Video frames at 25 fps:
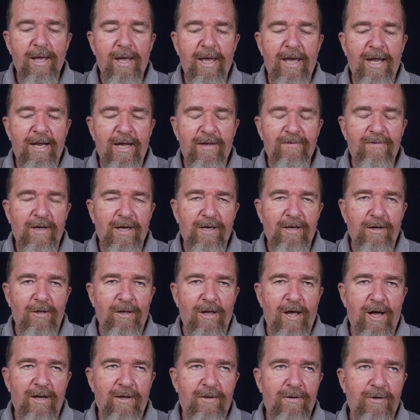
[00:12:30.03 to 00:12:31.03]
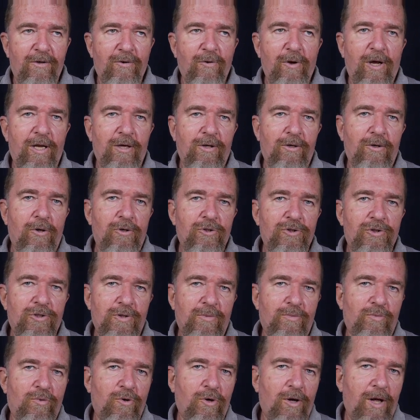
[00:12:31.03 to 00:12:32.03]
And I think a lot of the credit goes
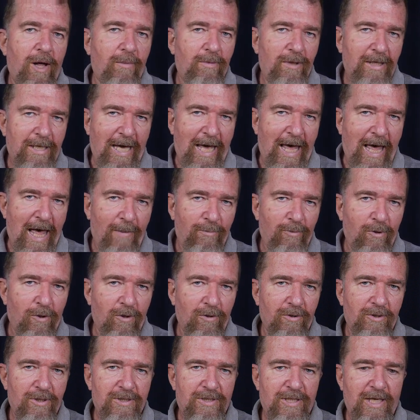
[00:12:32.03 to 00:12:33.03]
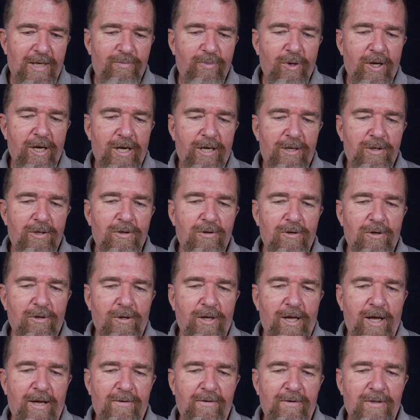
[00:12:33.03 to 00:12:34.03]
to probably Apple because they pioneered a
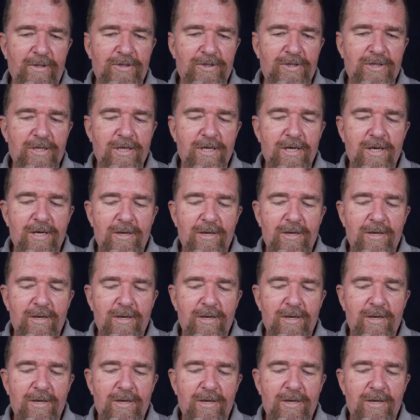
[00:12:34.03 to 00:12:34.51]
lot of this